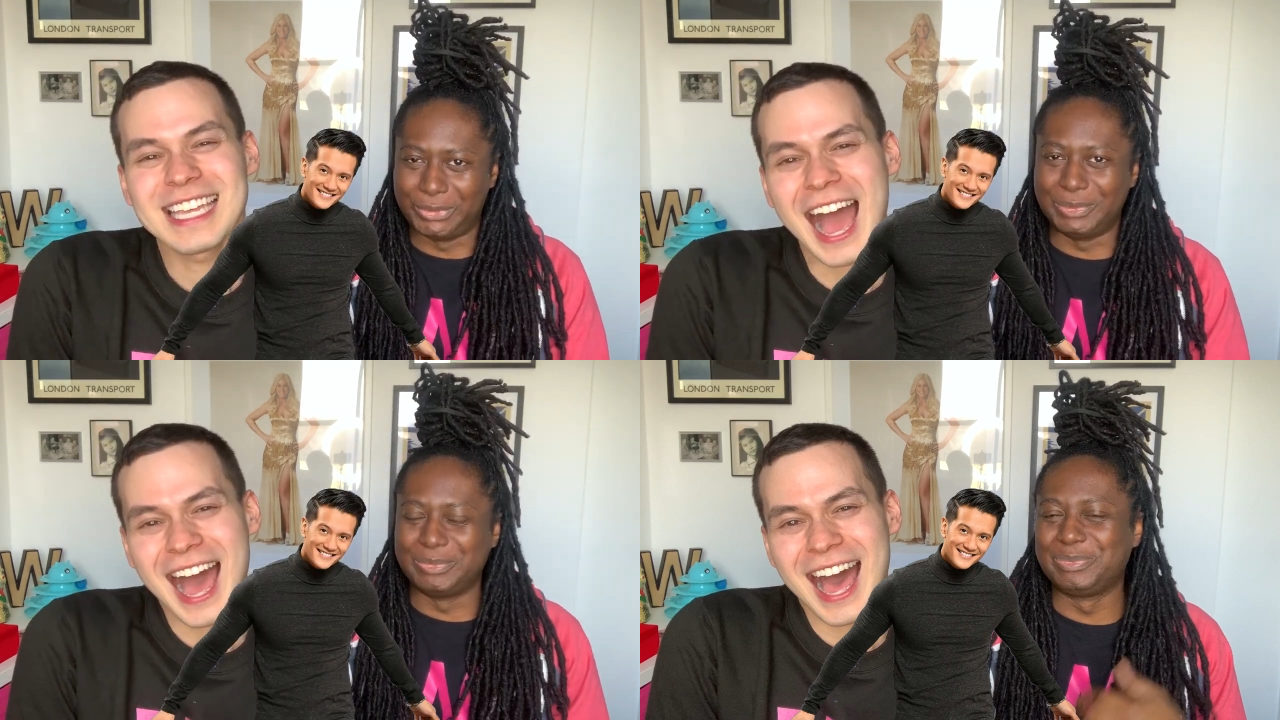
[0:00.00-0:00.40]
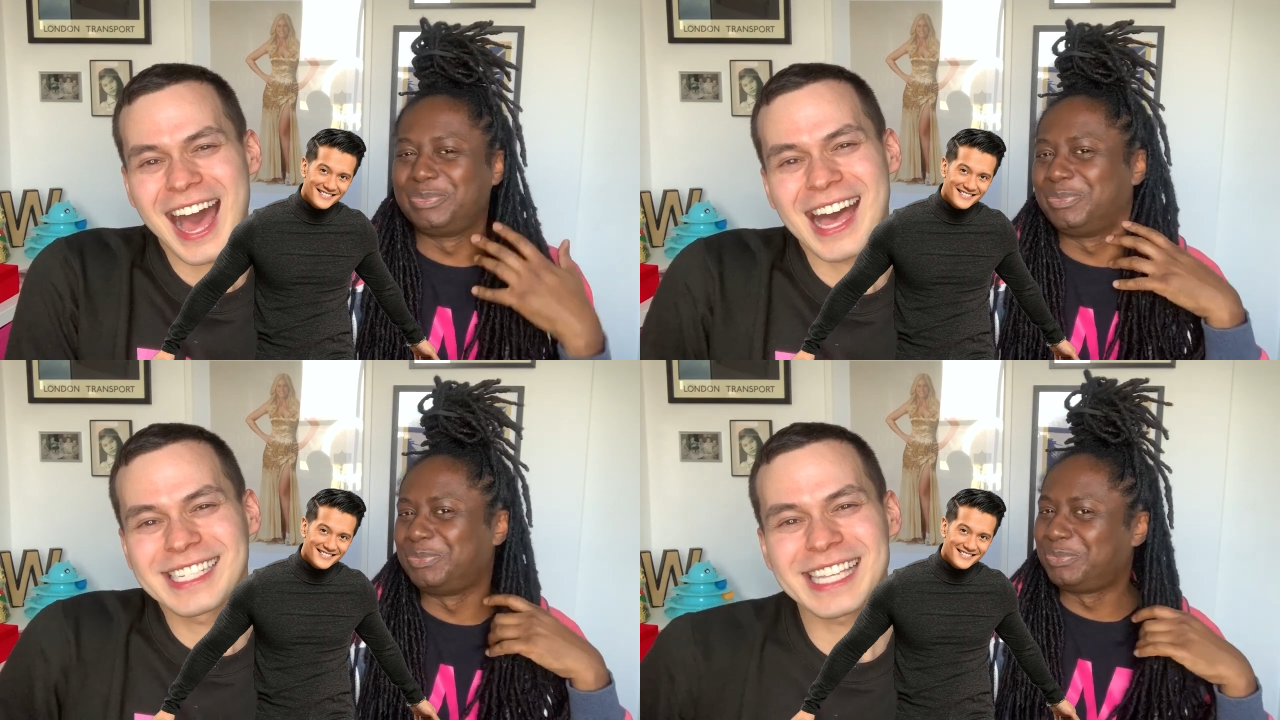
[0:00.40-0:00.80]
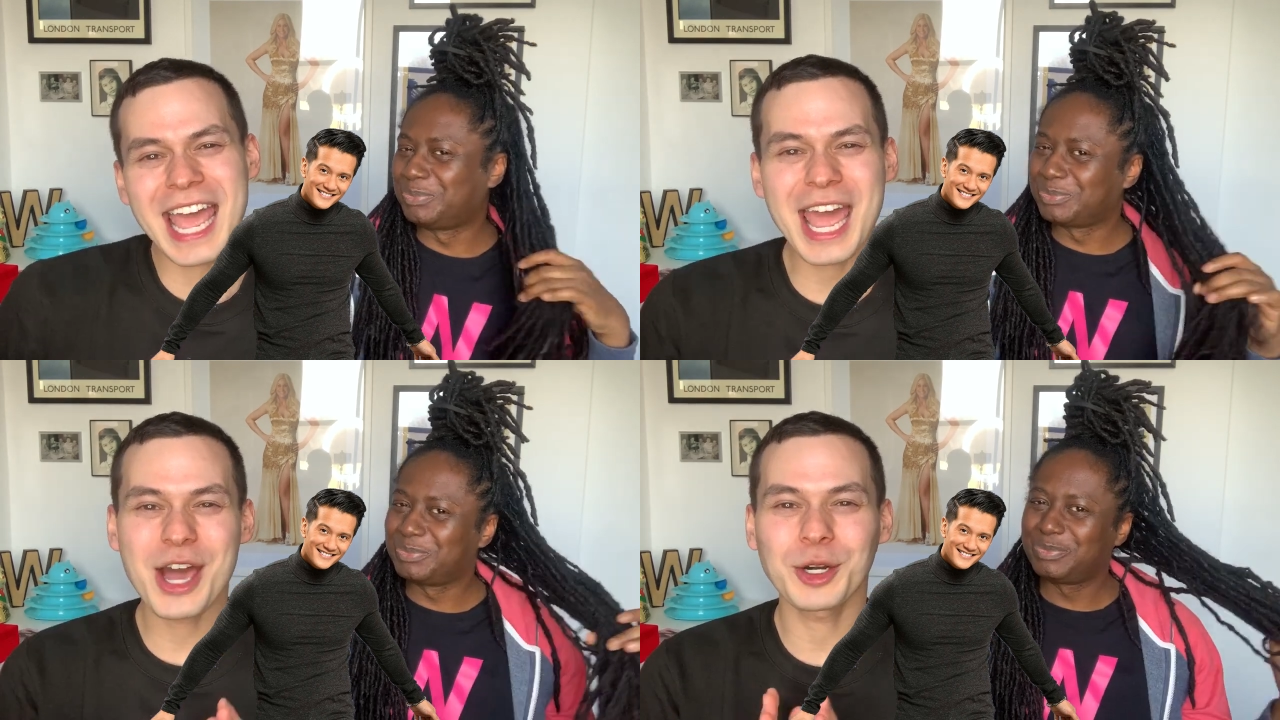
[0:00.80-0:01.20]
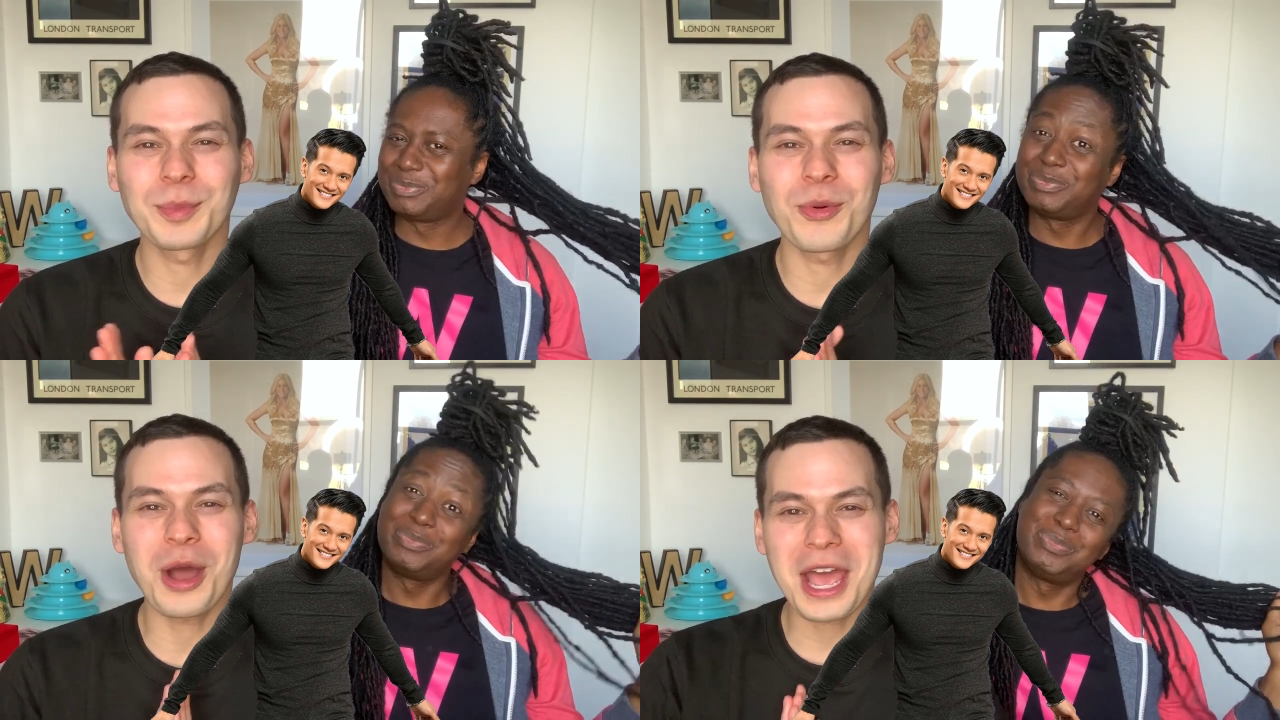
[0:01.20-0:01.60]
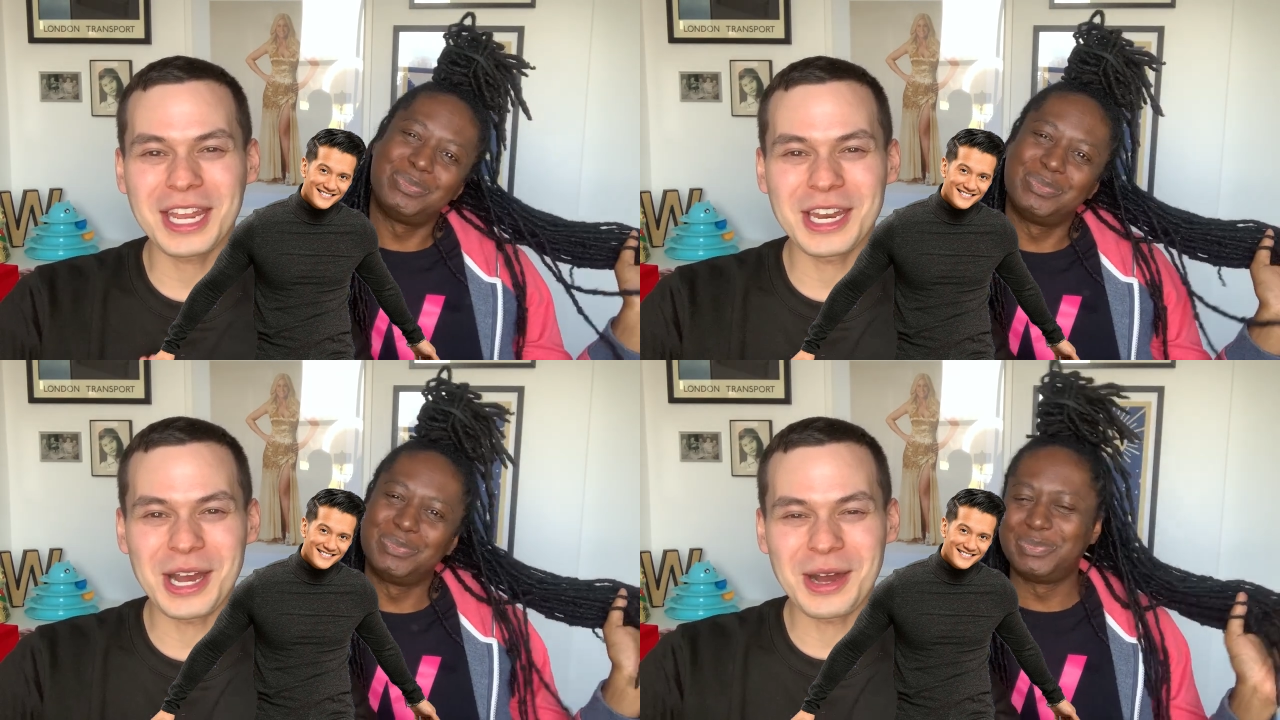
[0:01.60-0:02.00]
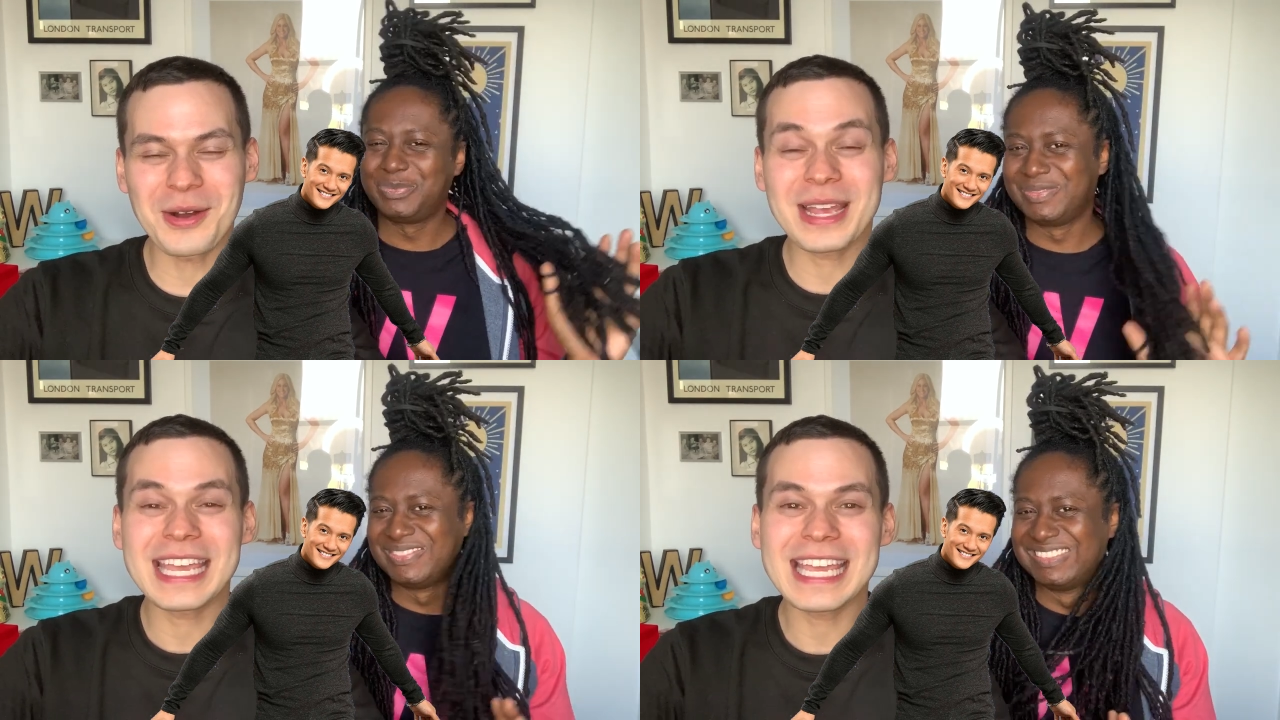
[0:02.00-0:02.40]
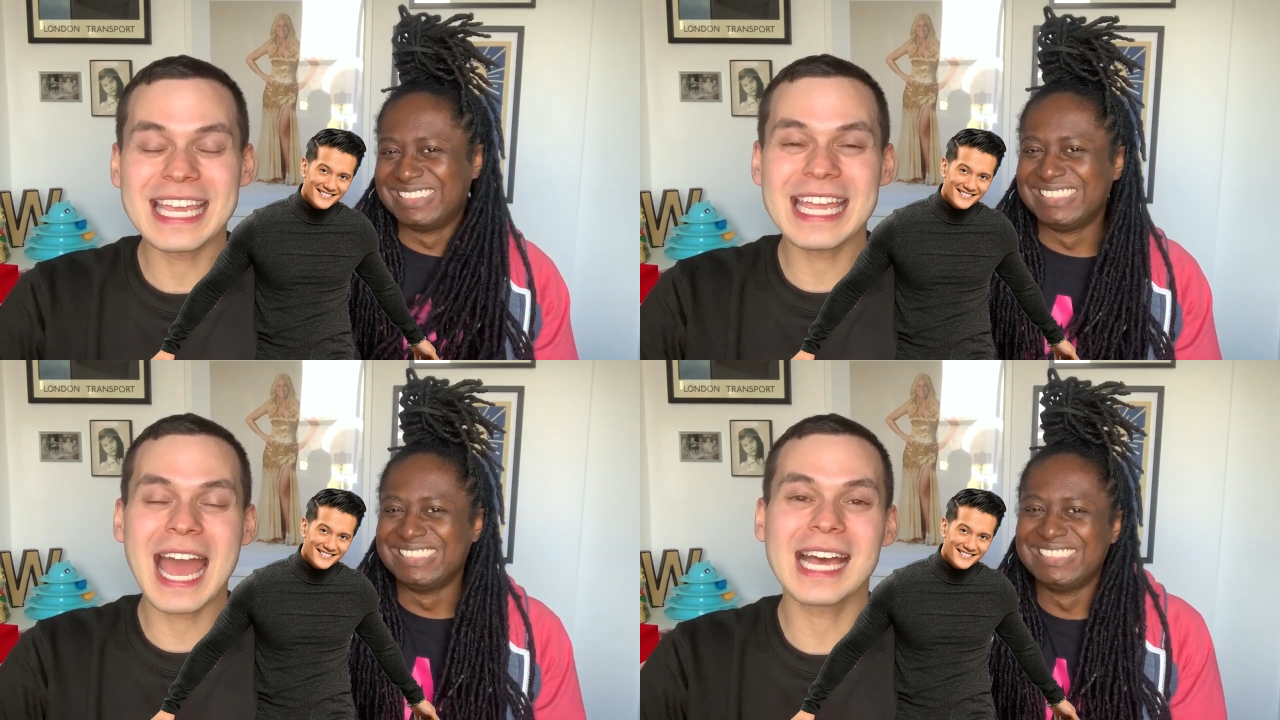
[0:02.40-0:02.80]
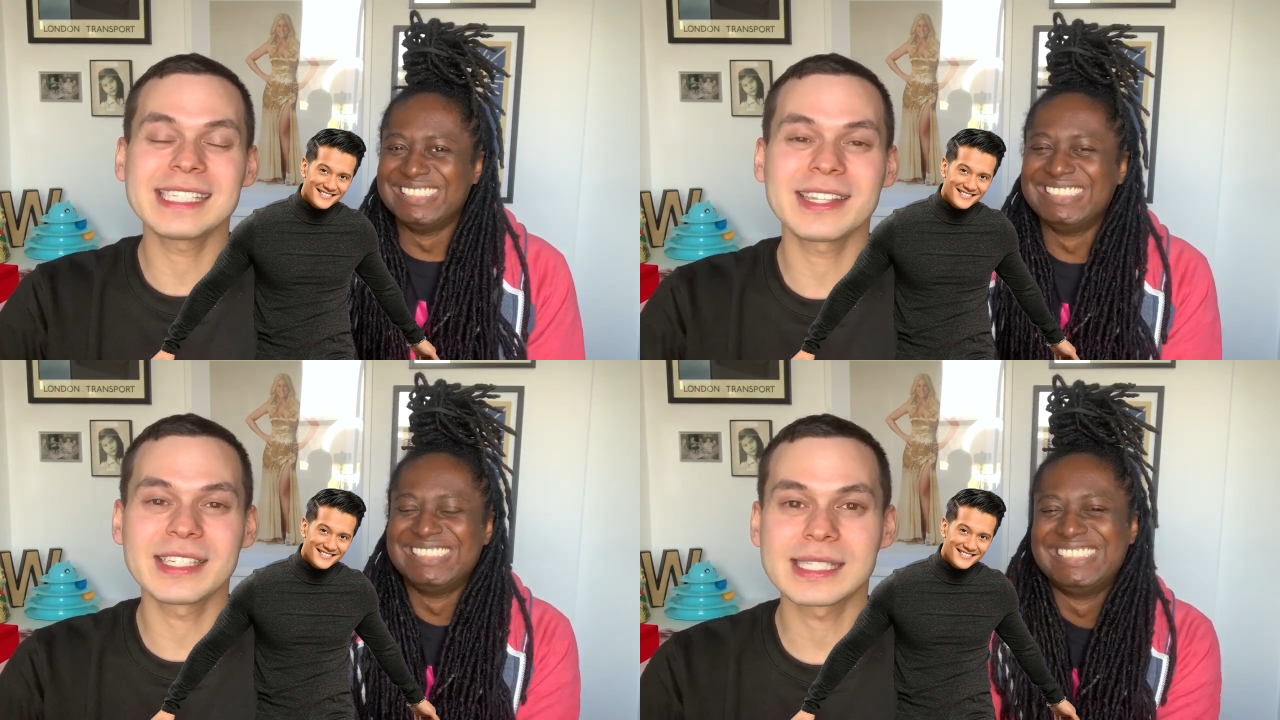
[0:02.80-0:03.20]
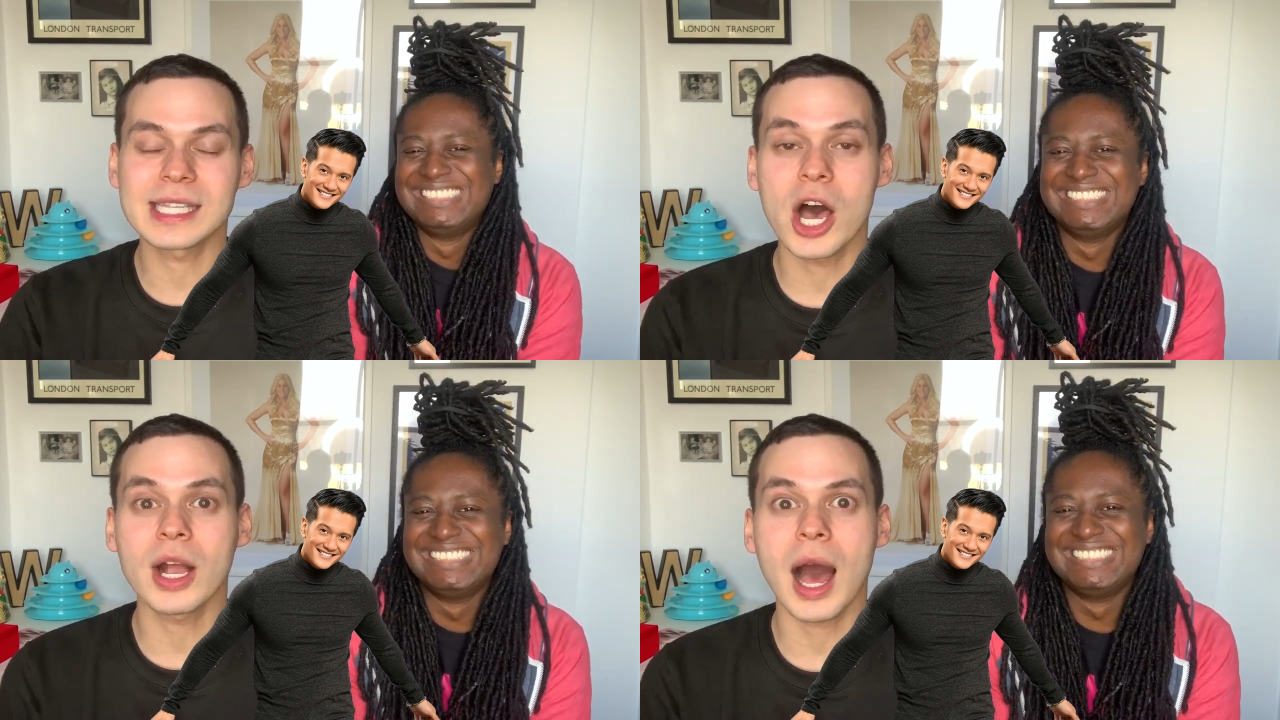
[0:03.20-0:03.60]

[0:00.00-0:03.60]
Speaker 1: Yes, Herr Bueno. He has the song